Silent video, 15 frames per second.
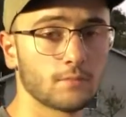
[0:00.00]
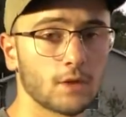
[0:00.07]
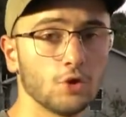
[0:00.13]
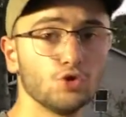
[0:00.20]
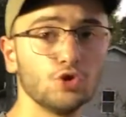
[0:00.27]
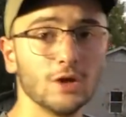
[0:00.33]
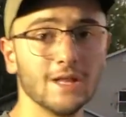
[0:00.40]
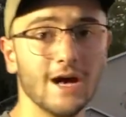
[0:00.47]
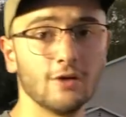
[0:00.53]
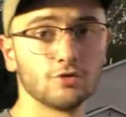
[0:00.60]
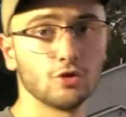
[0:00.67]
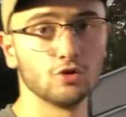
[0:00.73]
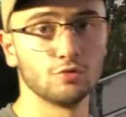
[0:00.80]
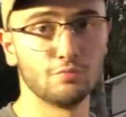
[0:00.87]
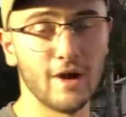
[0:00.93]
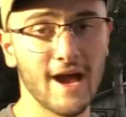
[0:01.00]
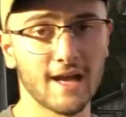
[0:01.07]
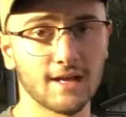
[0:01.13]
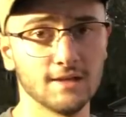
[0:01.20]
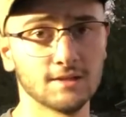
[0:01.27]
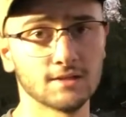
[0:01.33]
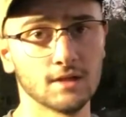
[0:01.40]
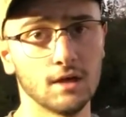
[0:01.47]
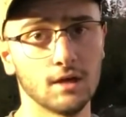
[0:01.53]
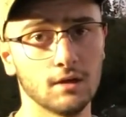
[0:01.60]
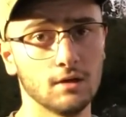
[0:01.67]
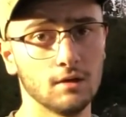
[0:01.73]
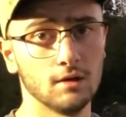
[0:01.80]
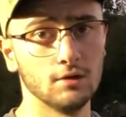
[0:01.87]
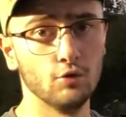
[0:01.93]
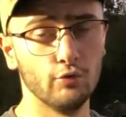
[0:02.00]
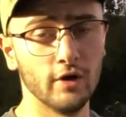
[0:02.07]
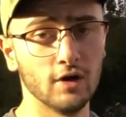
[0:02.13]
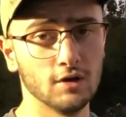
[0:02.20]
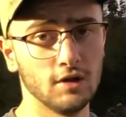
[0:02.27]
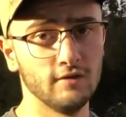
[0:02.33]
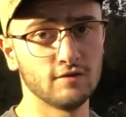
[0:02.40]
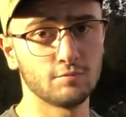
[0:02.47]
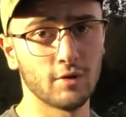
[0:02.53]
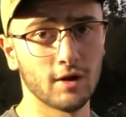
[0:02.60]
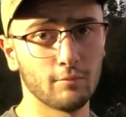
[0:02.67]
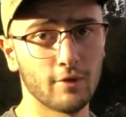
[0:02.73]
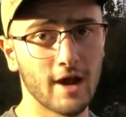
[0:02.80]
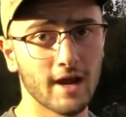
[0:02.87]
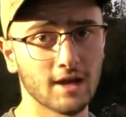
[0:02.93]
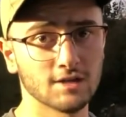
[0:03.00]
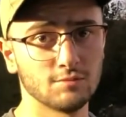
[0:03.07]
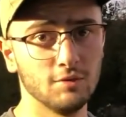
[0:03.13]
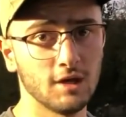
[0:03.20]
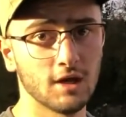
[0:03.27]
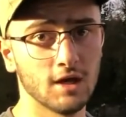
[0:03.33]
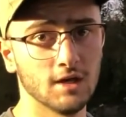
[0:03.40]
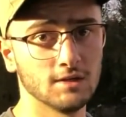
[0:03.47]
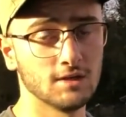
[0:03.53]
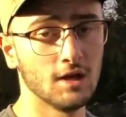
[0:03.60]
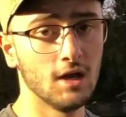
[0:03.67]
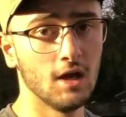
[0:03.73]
drill out those brackets, the rear leaf spring brackets, because